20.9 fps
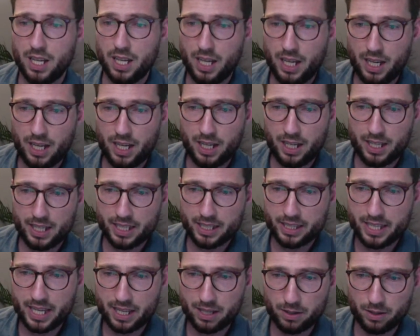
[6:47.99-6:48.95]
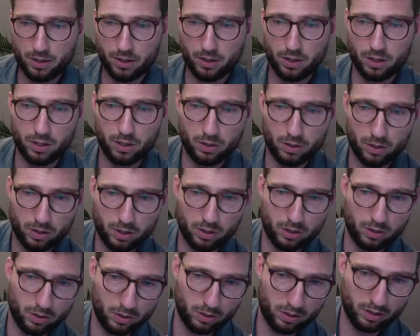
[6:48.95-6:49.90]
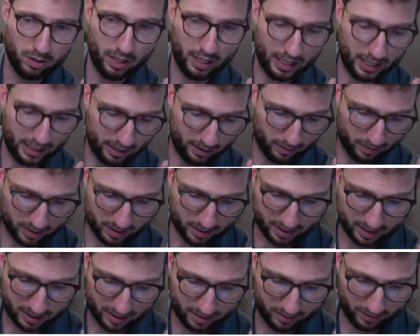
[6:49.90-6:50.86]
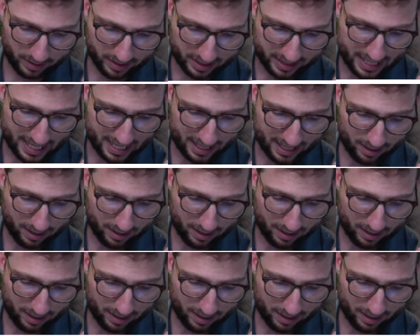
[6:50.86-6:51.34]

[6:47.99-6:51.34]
And then once that,